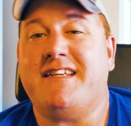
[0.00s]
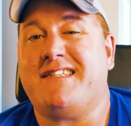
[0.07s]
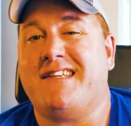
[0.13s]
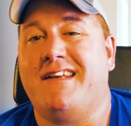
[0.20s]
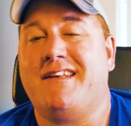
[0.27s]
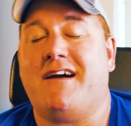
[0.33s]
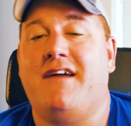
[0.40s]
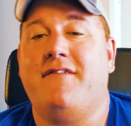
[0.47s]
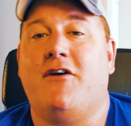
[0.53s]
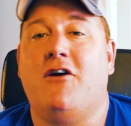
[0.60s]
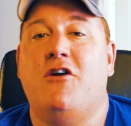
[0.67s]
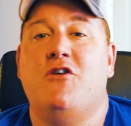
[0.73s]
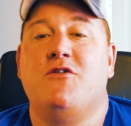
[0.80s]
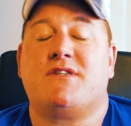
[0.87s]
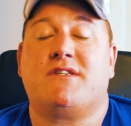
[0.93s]
This is a diver
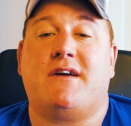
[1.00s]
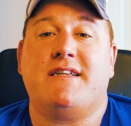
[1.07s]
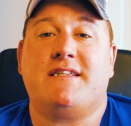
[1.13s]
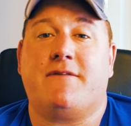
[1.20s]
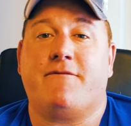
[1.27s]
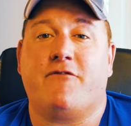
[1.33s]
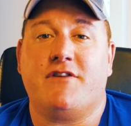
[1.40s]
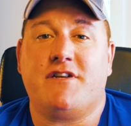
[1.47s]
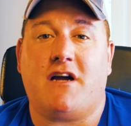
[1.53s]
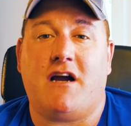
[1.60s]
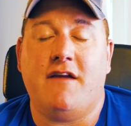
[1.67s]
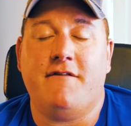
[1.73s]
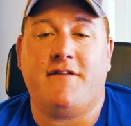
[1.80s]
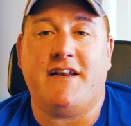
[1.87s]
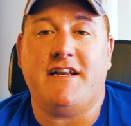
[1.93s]
who signs up for a
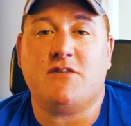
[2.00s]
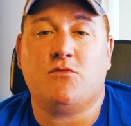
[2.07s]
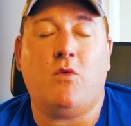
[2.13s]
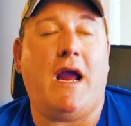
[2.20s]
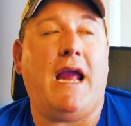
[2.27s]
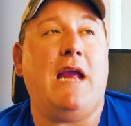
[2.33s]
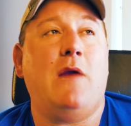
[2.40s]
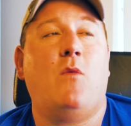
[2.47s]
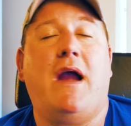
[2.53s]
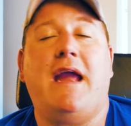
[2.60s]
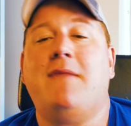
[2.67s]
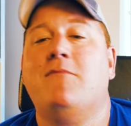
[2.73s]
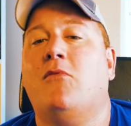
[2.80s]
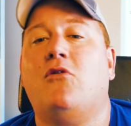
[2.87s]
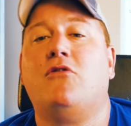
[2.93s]
dive that is way,
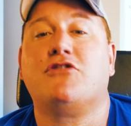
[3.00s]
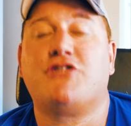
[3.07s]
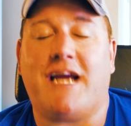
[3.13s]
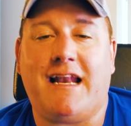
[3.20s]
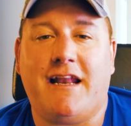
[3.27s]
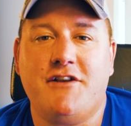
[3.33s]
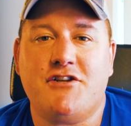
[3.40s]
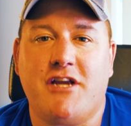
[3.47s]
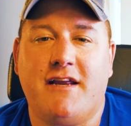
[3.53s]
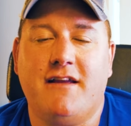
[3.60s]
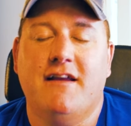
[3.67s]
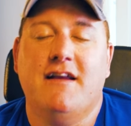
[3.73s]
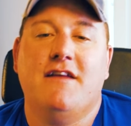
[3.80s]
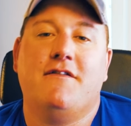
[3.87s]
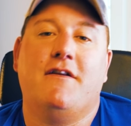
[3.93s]
way more
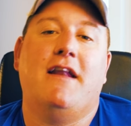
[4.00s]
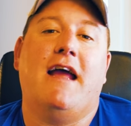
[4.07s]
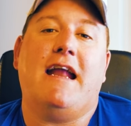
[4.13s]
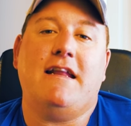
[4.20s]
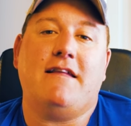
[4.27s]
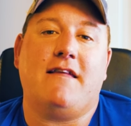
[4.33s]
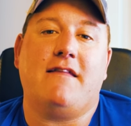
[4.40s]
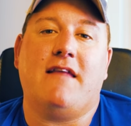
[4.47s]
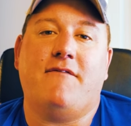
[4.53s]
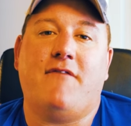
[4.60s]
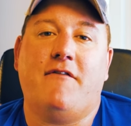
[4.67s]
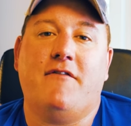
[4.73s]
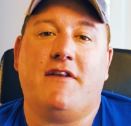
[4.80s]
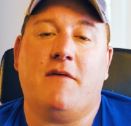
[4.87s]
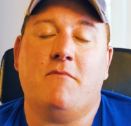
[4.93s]
challenging than anything they've
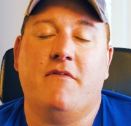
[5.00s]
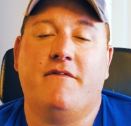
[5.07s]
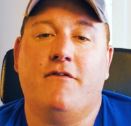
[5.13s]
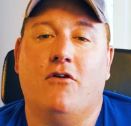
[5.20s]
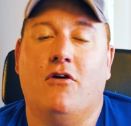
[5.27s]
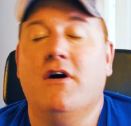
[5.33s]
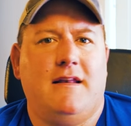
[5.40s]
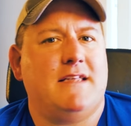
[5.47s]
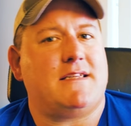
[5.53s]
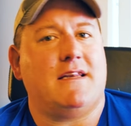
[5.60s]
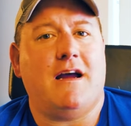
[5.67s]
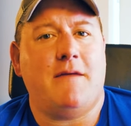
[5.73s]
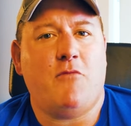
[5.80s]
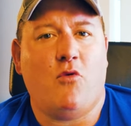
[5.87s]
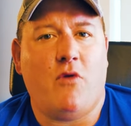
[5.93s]
ever done before.
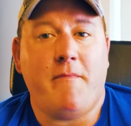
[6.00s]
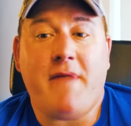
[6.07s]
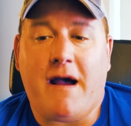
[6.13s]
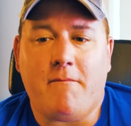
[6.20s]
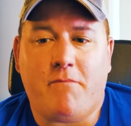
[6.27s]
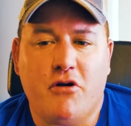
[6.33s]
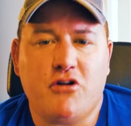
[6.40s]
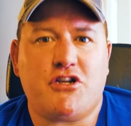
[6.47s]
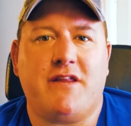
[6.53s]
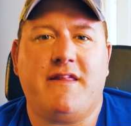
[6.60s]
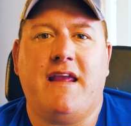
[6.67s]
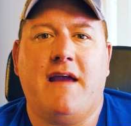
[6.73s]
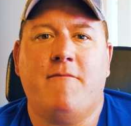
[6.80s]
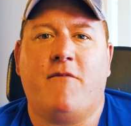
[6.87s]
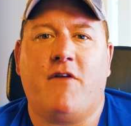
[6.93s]
Listen, I'm all about pushing
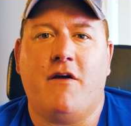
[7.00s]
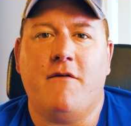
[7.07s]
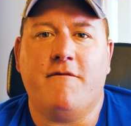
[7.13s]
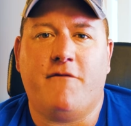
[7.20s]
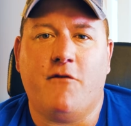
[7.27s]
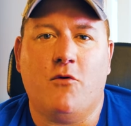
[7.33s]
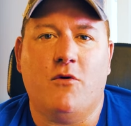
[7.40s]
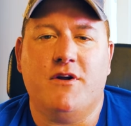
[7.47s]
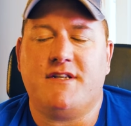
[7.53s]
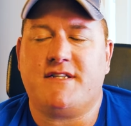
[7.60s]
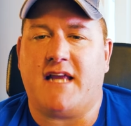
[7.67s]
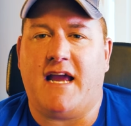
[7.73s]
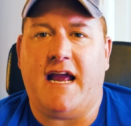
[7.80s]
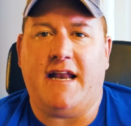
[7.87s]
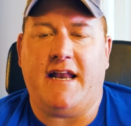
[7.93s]
the envelope
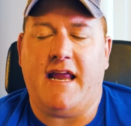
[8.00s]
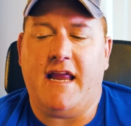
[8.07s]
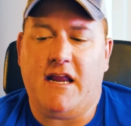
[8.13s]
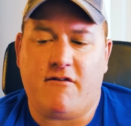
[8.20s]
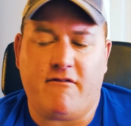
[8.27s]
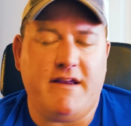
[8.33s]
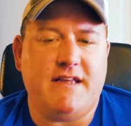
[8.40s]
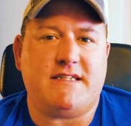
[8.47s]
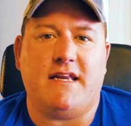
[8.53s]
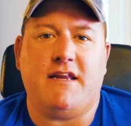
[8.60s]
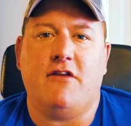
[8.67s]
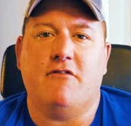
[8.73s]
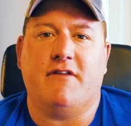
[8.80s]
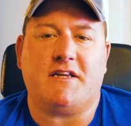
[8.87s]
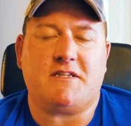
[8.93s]
forwards and
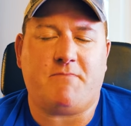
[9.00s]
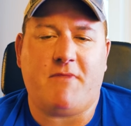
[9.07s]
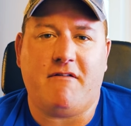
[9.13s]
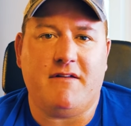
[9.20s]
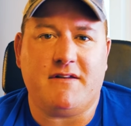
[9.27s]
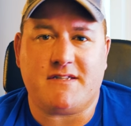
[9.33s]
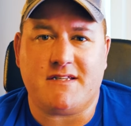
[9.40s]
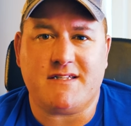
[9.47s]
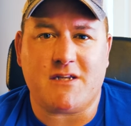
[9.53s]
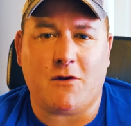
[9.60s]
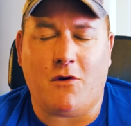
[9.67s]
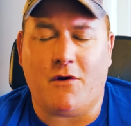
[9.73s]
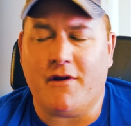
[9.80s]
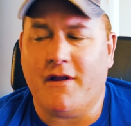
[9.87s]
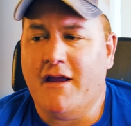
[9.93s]
increasing your experience and
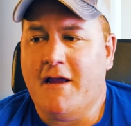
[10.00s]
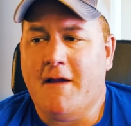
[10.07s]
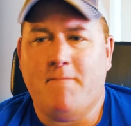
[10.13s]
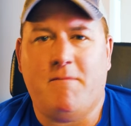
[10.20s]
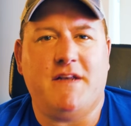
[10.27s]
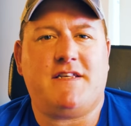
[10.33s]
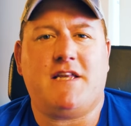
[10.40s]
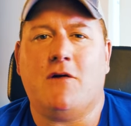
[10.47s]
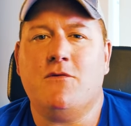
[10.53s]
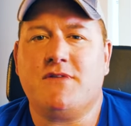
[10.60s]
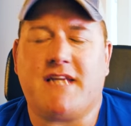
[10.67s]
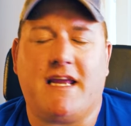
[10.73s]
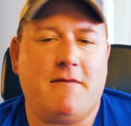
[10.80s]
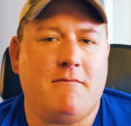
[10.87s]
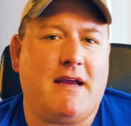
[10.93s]
so on, but don't
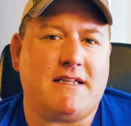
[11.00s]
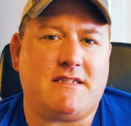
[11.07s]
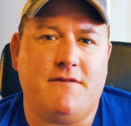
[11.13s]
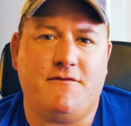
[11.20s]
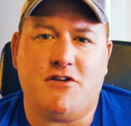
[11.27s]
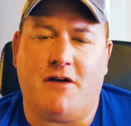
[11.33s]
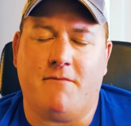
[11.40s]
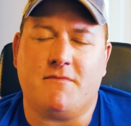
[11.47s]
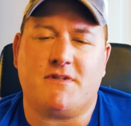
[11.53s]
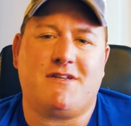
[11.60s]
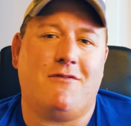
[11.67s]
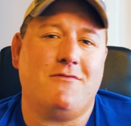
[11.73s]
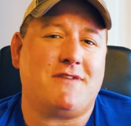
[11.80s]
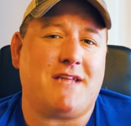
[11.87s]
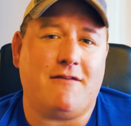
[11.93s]
take massive jumps,
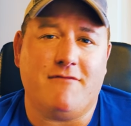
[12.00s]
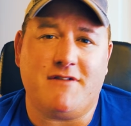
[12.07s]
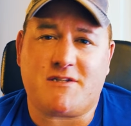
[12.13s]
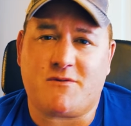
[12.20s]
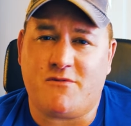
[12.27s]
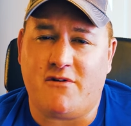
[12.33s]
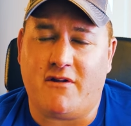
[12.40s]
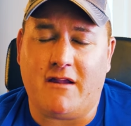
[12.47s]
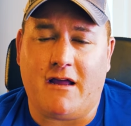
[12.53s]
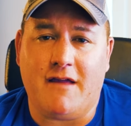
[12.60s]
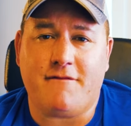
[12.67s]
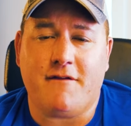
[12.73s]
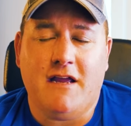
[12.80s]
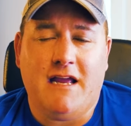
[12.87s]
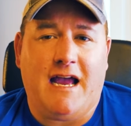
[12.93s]
don't take risks with your
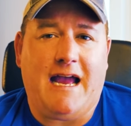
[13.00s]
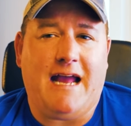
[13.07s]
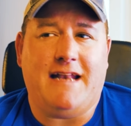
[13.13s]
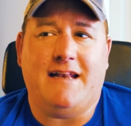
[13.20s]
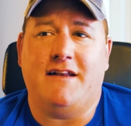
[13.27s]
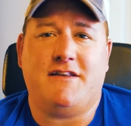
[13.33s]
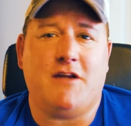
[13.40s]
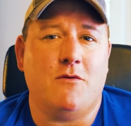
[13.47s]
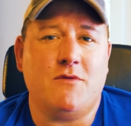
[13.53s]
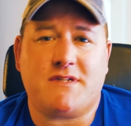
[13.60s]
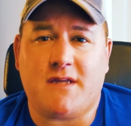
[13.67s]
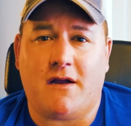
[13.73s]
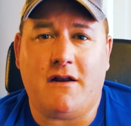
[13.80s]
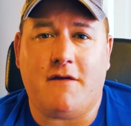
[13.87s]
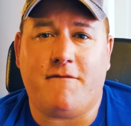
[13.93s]
life, and don't
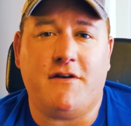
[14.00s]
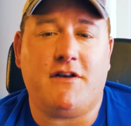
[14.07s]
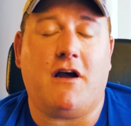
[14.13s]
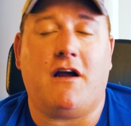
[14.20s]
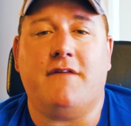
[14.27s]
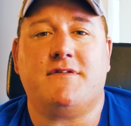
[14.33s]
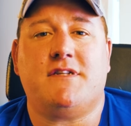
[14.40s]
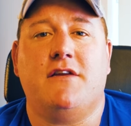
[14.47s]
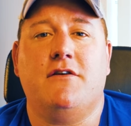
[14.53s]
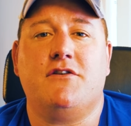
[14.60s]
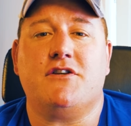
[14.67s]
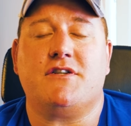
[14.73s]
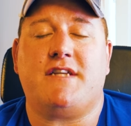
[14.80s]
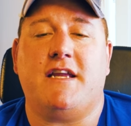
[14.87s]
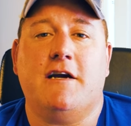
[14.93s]
sign up for dives that you're
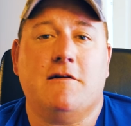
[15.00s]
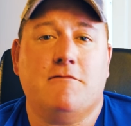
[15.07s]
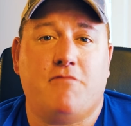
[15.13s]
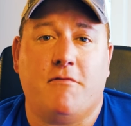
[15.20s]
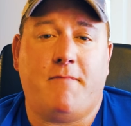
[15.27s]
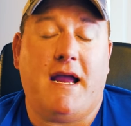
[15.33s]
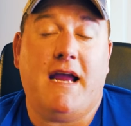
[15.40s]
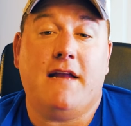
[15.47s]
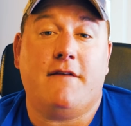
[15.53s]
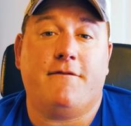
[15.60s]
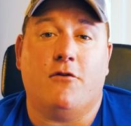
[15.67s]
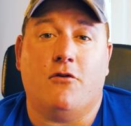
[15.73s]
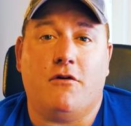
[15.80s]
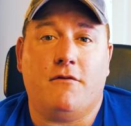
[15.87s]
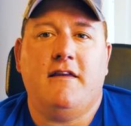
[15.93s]
just ill prepared
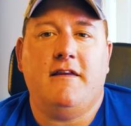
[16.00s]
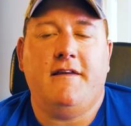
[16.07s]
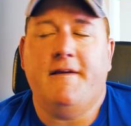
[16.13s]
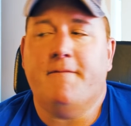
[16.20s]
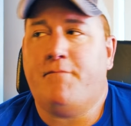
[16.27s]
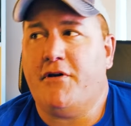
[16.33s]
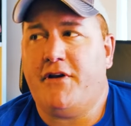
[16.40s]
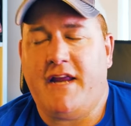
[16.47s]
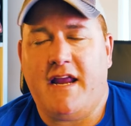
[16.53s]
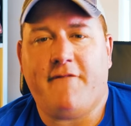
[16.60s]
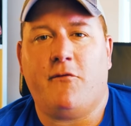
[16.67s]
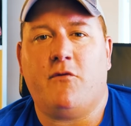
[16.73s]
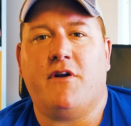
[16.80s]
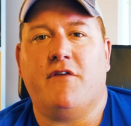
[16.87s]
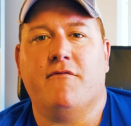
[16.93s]
for. You're putting
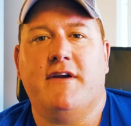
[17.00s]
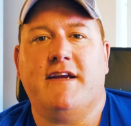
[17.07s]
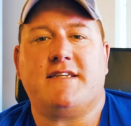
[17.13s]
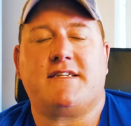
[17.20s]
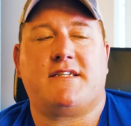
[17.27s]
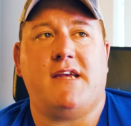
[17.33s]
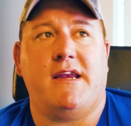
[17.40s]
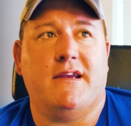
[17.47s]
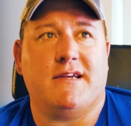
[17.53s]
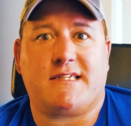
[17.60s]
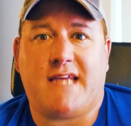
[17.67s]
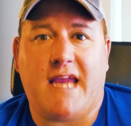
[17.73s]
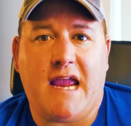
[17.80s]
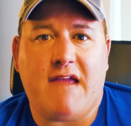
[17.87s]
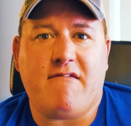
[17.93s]
everyone at risk, you're
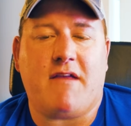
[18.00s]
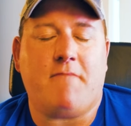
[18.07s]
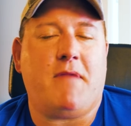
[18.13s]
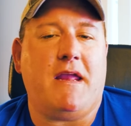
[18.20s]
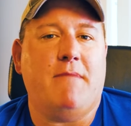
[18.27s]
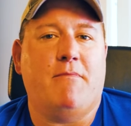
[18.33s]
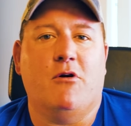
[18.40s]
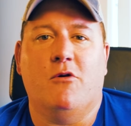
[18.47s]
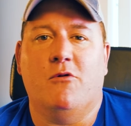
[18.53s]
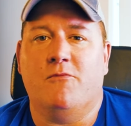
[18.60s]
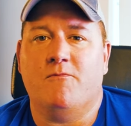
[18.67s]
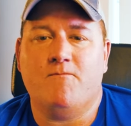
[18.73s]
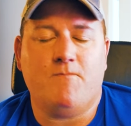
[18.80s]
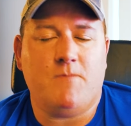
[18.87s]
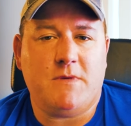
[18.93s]
scaring
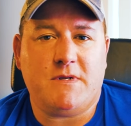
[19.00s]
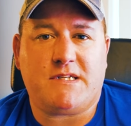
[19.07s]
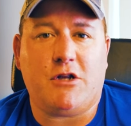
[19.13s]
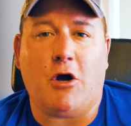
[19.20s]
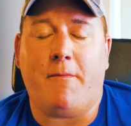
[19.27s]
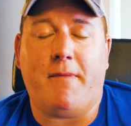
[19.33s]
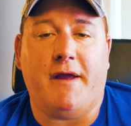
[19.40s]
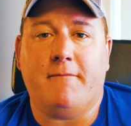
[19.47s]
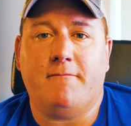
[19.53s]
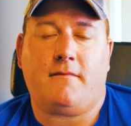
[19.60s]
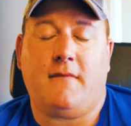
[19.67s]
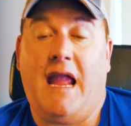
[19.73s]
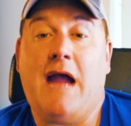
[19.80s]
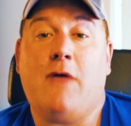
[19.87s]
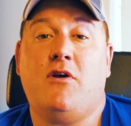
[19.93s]
people, stop it.
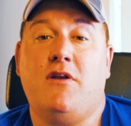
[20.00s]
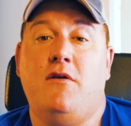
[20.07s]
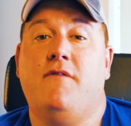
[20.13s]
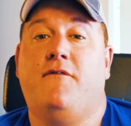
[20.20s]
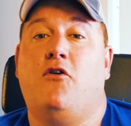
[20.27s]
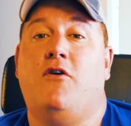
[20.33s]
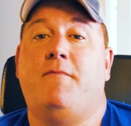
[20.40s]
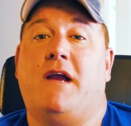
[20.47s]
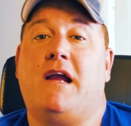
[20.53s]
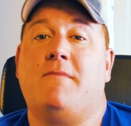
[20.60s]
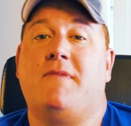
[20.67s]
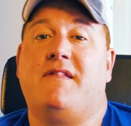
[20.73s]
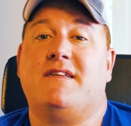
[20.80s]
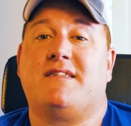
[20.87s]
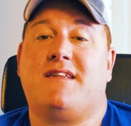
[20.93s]
How can you avoid
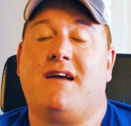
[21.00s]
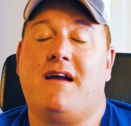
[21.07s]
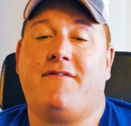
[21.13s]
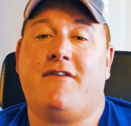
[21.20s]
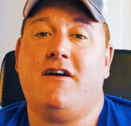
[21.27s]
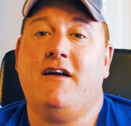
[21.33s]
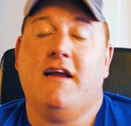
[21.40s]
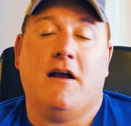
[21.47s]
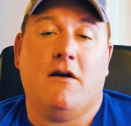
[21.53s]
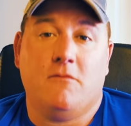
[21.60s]
becoming this diver?